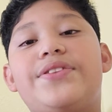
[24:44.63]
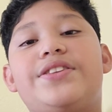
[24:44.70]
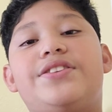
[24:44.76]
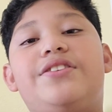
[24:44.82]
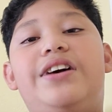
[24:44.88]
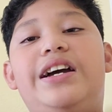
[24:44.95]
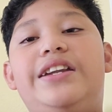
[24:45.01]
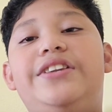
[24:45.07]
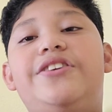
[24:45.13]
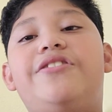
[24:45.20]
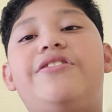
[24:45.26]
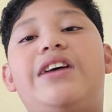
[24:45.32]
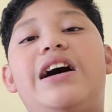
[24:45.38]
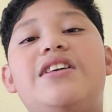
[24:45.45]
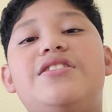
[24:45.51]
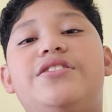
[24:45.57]
So I know
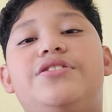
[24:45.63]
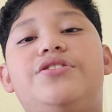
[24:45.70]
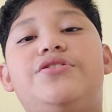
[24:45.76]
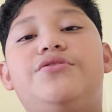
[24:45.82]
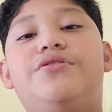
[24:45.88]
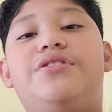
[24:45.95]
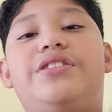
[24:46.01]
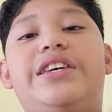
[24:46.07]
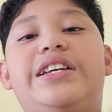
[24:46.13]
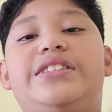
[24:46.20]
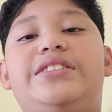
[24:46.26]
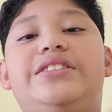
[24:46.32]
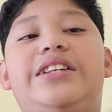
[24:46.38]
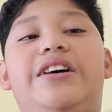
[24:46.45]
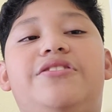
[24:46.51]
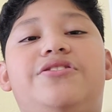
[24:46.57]
how to do things
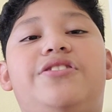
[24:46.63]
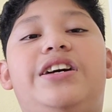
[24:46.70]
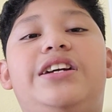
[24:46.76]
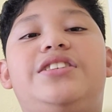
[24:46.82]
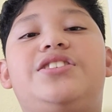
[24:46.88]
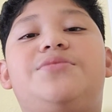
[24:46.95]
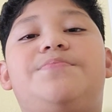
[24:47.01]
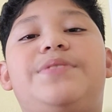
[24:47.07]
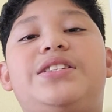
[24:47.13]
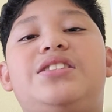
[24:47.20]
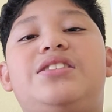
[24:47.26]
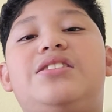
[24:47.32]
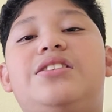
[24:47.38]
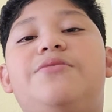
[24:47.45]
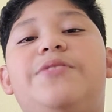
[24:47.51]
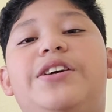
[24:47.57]
now. So I just
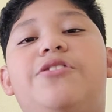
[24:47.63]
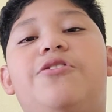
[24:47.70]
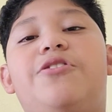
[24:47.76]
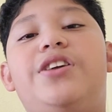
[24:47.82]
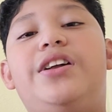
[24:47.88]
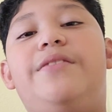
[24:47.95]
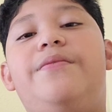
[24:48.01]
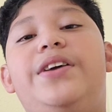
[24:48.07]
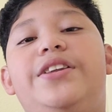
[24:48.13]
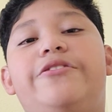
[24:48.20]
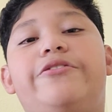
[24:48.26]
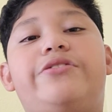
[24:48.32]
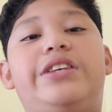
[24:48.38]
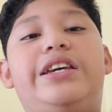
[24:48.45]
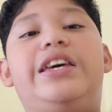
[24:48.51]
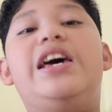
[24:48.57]
basically recorded a video
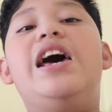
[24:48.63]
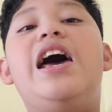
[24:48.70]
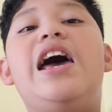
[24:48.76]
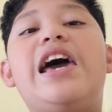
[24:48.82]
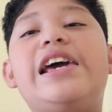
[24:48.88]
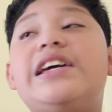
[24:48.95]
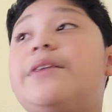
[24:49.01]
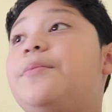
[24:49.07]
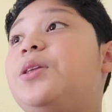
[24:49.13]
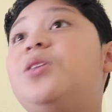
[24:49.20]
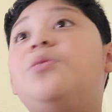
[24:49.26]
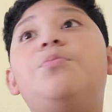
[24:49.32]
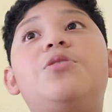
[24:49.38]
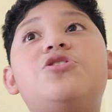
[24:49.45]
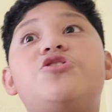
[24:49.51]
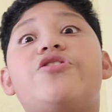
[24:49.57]
saying, hey, I'm in the
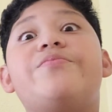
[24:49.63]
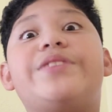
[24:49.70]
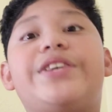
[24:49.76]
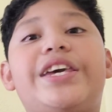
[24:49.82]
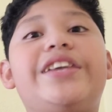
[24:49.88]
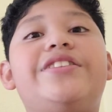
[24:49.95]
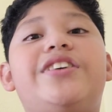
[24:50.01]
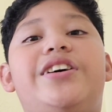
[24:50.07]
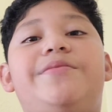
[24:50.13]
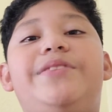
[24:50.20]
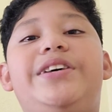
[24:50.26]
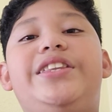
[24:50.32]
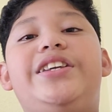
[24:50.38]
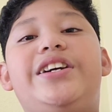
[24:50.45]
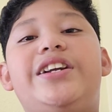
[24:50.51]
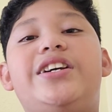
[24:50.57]
Mushroom Kingdom.
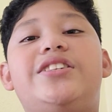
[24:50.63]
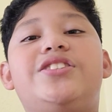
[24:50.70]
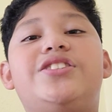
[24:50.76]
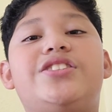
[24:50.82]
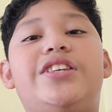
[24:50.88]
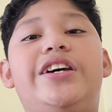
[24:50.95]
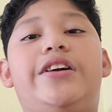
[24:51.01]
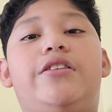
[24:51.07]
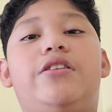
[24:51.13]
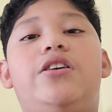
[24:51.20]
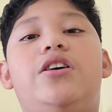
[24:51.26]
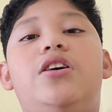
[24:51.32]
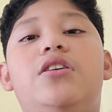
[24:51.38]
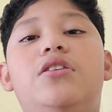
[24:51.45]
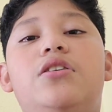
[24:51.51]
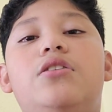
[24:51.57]
And then I just like
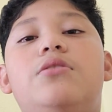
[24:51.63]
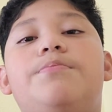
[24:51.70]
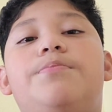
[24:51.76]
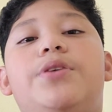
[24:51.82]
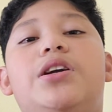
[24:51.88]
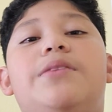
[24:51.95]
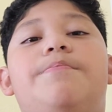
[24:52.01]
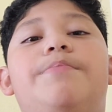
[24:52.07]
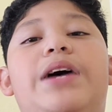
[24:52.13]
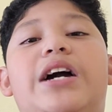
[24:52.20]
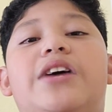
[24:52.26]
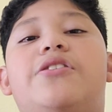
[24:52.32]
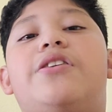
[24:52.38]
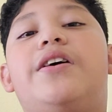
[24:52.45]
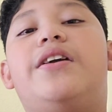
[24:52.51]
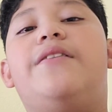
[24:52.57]
put a
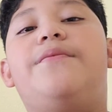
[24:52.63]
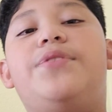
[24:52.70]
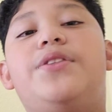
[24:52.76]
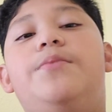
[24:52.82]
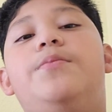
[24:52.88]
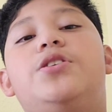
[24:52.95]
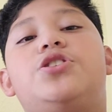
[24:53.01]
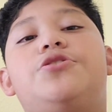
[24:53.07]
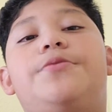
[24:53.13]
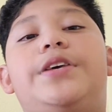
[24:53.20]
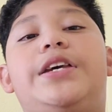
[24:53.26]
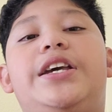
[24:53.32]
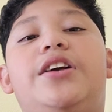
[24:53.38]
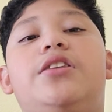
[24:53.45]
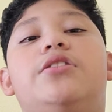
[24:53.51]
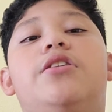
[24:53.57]
background of the Mushroom
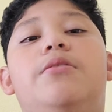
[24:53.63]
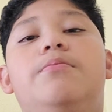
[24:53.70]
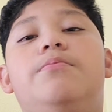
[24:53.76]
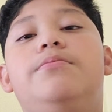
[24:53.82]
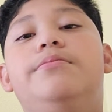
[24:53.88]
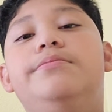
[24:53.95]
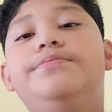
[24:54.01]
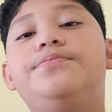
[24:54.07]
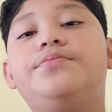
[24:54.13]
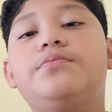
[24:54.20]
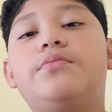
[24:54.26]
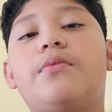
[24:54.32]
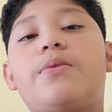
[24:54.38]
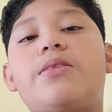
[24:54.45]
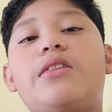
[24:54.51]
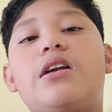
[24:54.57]
Kingdom.
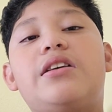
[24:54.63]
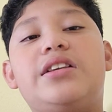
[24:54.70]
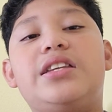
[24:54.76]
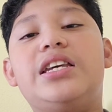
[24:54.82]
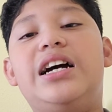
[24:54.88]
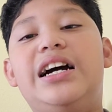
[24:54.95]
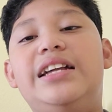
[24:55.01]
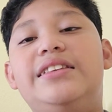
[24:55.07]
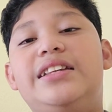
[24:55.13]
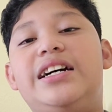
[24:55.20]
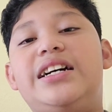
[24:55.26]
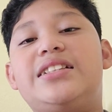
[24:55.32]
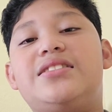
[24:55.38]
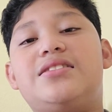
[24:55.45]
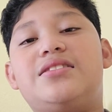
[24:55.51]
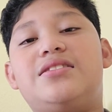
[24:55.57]
Yeah, and
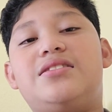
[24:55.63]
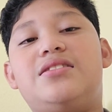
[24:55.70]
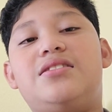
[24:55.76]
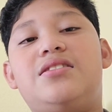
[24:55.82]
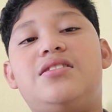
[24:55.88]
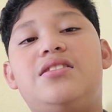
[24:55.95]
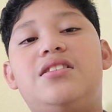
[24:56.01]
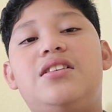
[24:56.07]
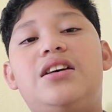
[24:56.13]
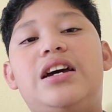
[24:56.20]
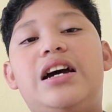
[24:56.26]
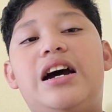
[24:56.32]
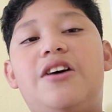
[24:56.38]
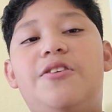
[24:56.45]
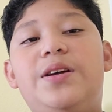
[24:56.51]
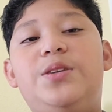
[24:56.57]
that's
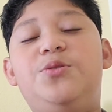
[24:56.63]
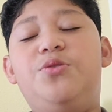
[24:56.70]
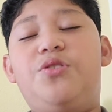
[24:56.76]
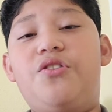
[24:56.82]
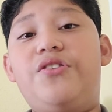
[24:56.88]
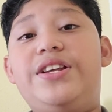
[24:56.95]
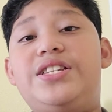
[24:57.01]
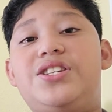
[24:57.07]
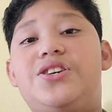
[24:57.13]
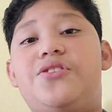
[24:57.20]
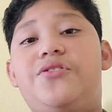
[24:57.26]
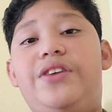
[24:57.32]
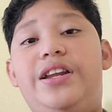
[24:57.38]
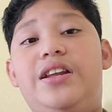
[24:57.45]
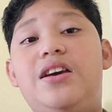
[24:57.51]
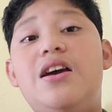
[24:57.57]
how I do green
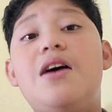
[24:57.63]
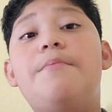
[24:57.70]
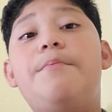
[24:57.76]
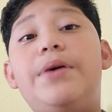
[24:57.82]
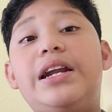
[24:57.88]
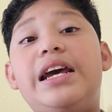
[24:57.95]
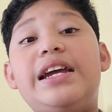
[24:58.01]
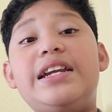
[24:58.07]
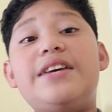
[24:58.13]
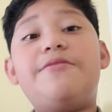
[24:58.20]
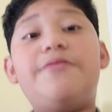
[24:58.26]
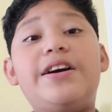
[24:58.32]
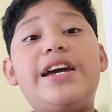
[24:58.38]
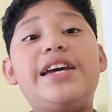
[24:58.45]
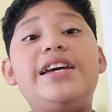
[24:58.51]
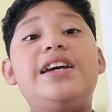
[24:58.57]
screen. But
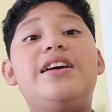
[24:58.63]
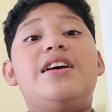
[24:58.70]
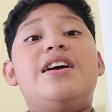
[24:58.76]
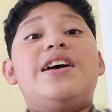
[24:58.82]
anyway,